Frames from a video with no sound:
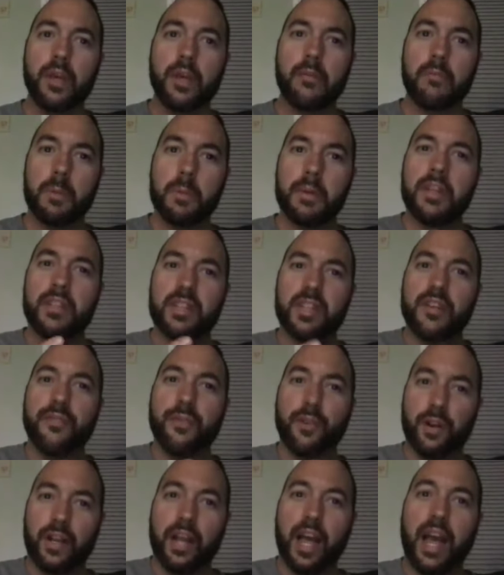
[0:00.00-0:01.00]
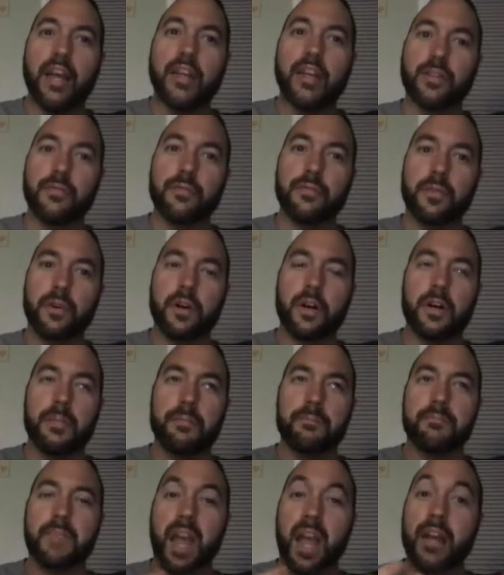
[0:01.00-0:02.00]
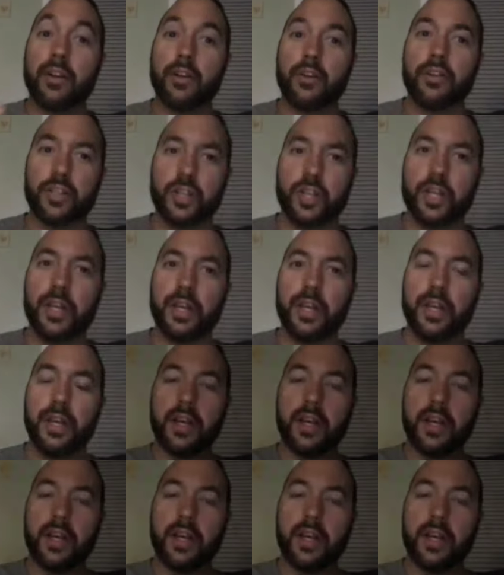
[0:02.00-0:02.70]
maybe a different kind of energy.